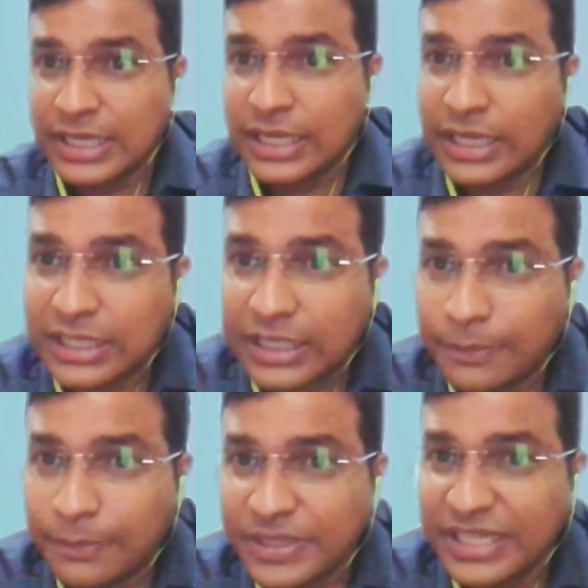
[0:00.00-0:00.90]
a
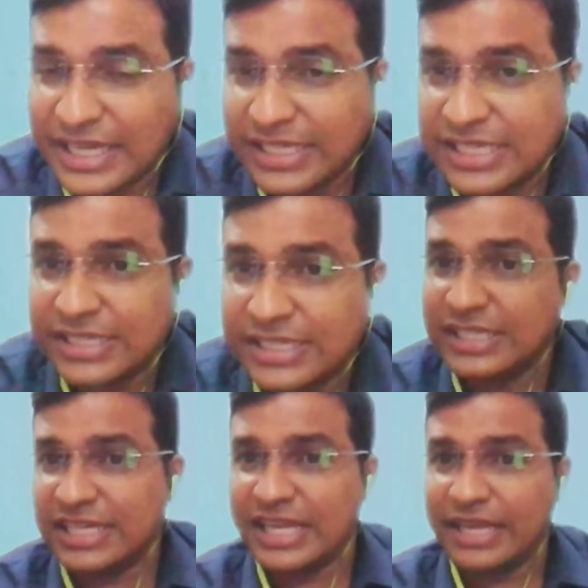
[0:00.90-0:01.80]
company registered
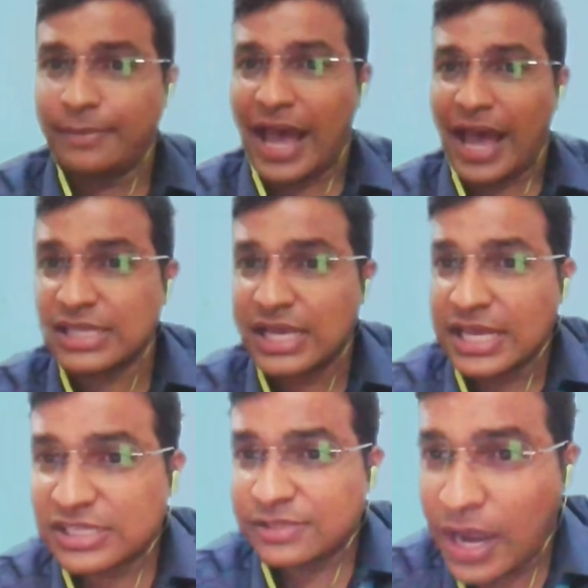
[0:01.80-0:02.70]
its name as
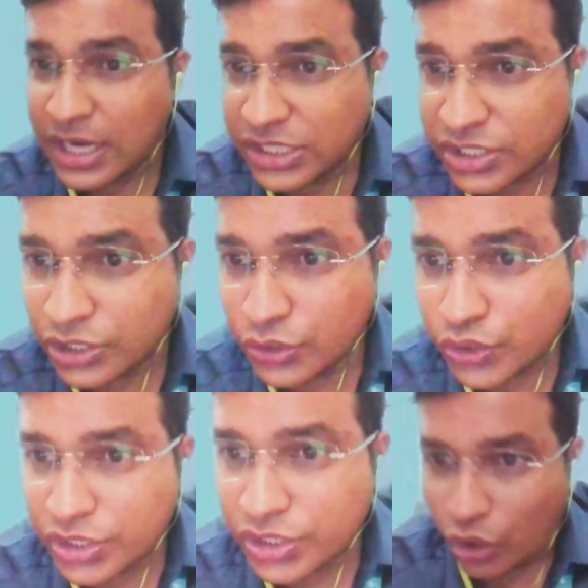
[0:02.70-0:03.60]

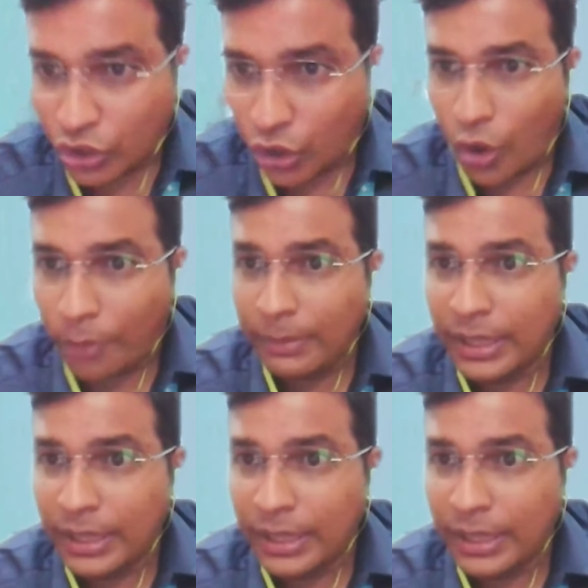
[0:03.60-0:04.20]
smartsolutions.com,